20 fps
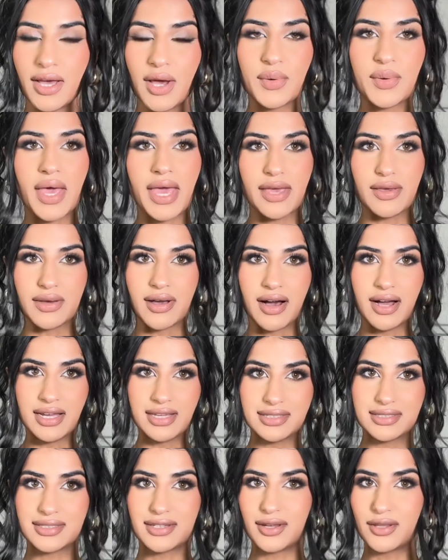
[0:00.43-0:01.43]
Okay, you
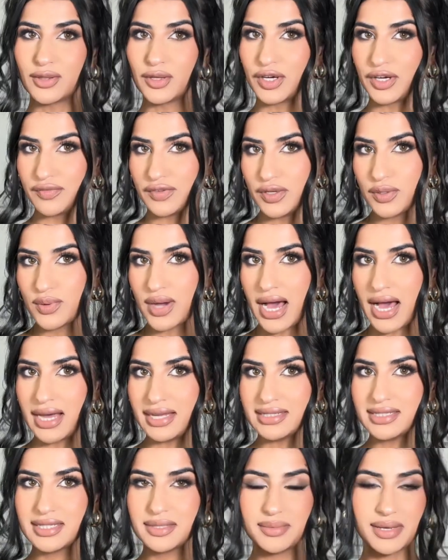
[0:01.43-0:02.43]
guys, a lot of you
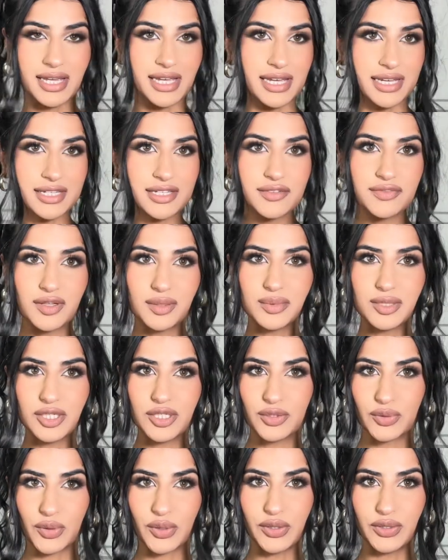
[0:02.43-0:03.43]
asked me to film a
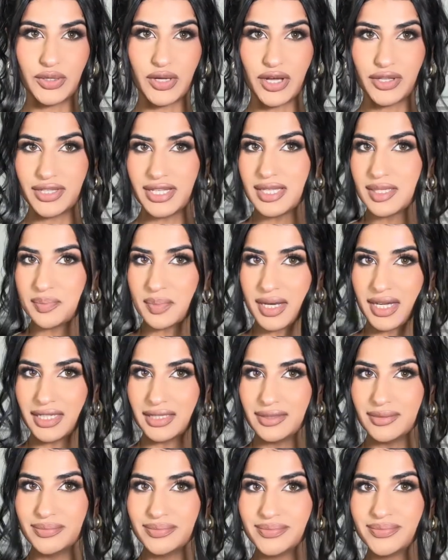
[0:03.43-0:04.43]
tutorial on this
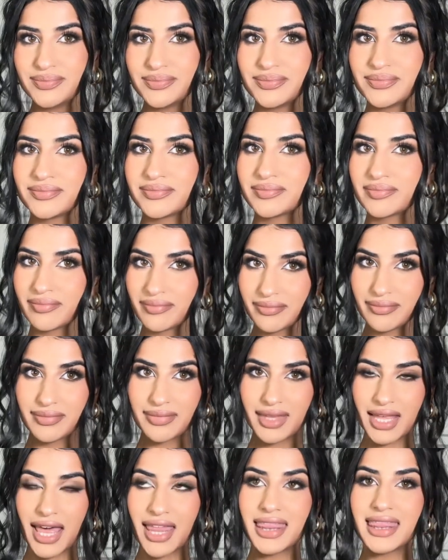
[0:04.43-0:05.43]
bun.
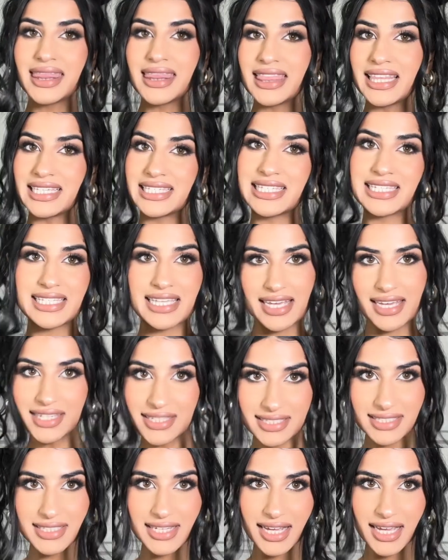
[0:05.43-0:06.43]
This is
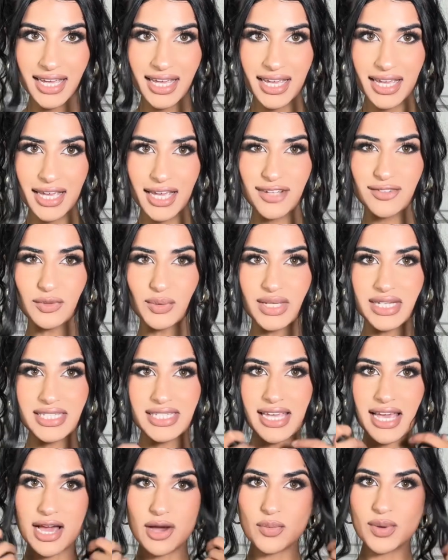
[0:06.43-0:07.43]
it. If you want to see
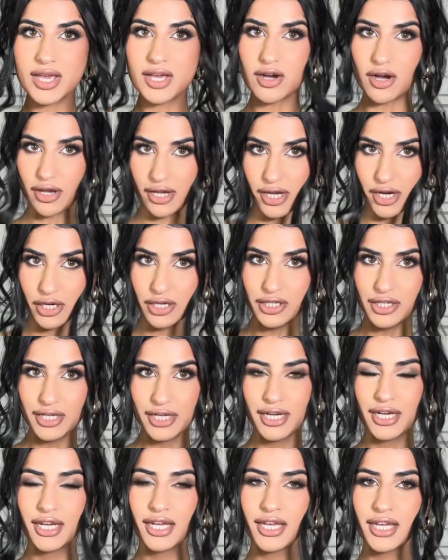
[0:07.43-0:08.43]
how we got here,
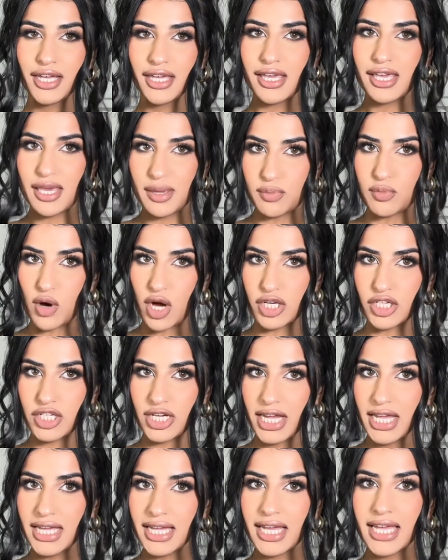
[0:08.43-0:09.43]
keep
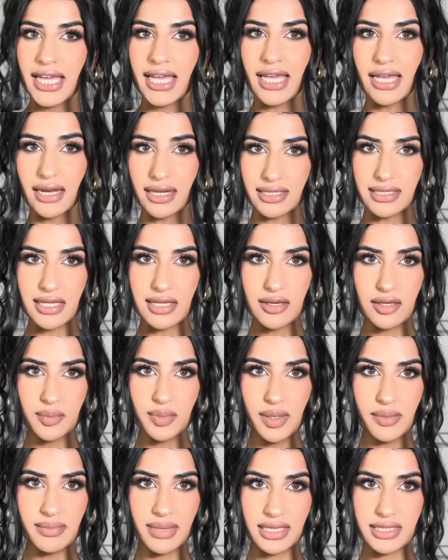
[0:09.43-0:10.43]
watching. It is a little
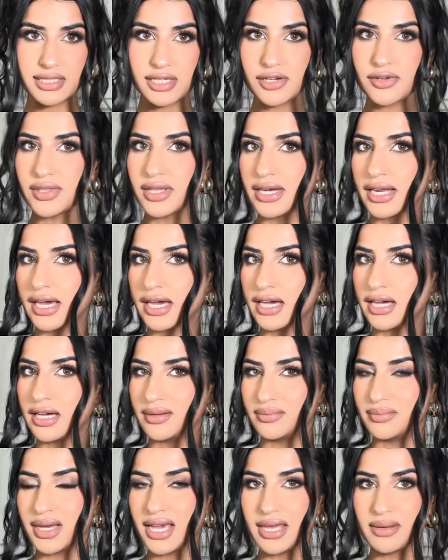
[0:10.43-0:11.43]
bit messier than
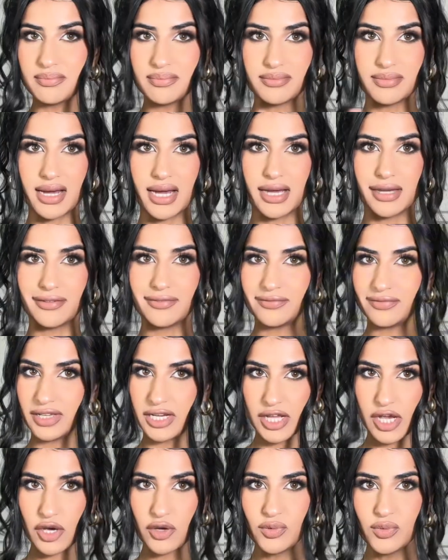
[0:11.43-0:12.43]
in my
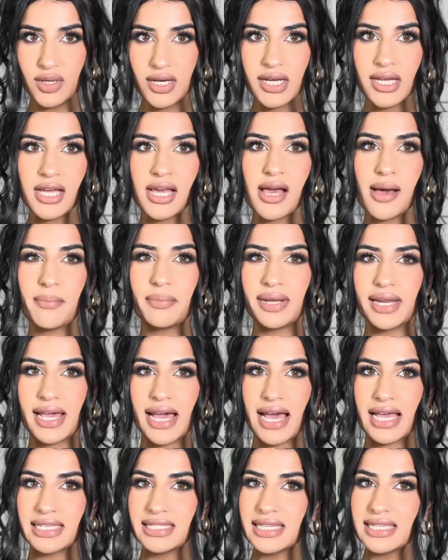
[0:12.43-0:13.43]
video, but it
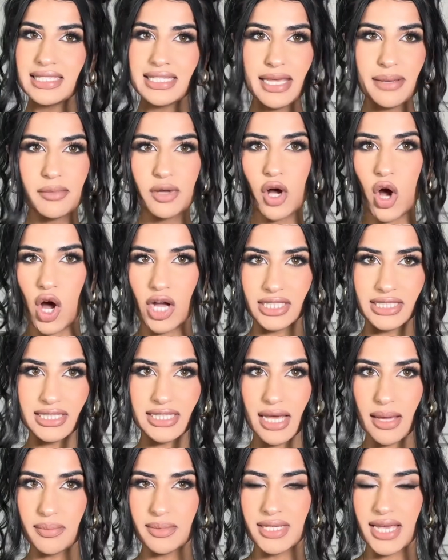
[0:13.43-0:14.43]
has the same
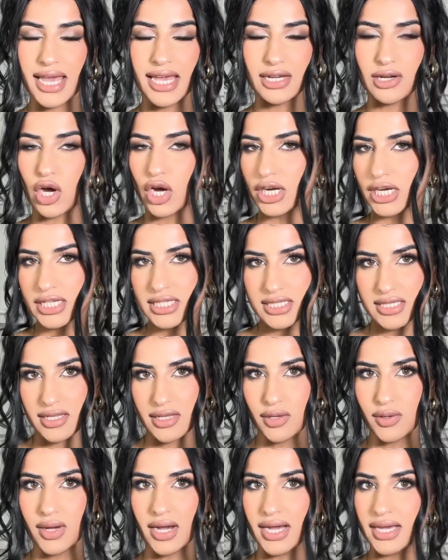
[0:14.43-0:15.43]
concept, and honestly,
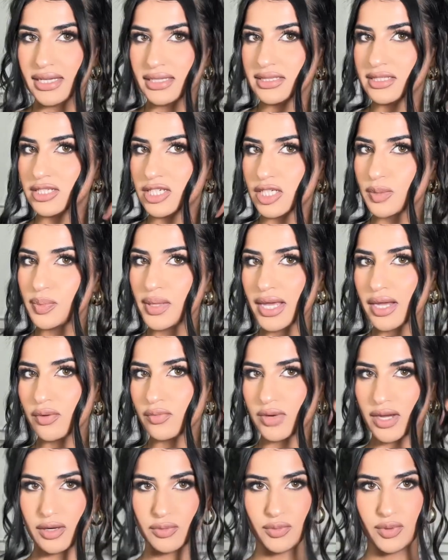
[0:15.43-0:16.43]
you guys, just play
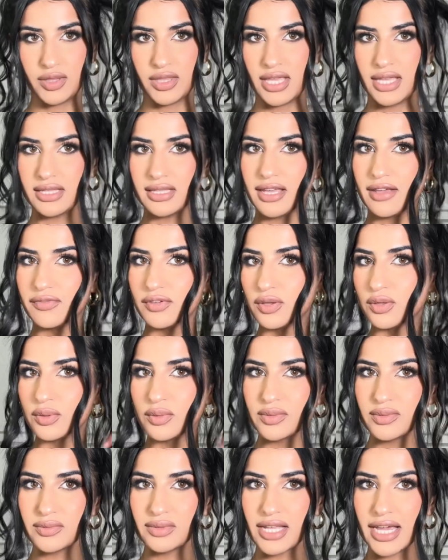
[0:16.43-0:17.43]
around with it. If you don't
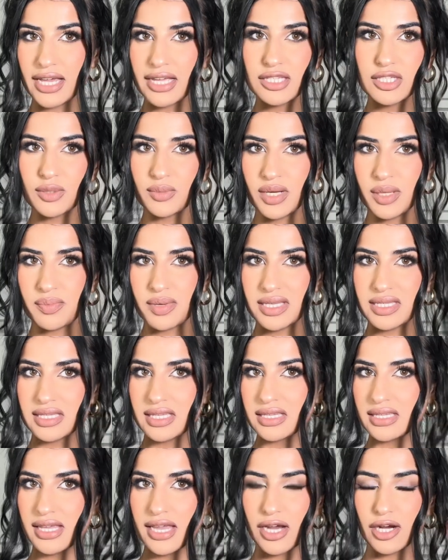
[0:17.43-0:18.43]
like too many pieces
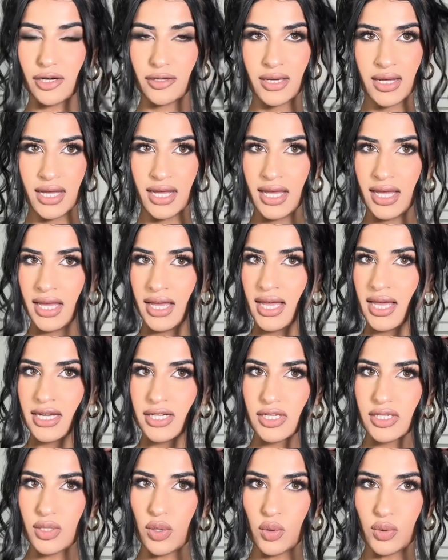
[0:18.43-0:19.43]
here,
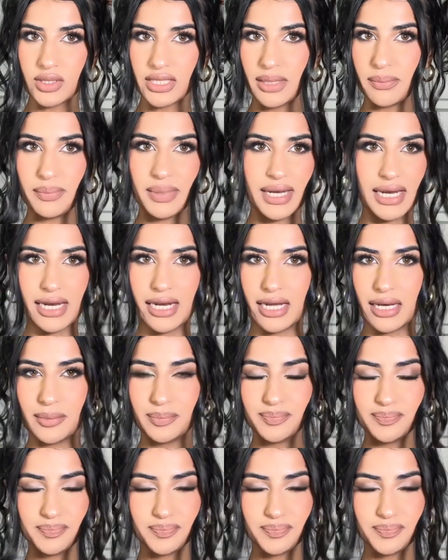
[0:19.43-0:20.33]
just hold it, pin it up.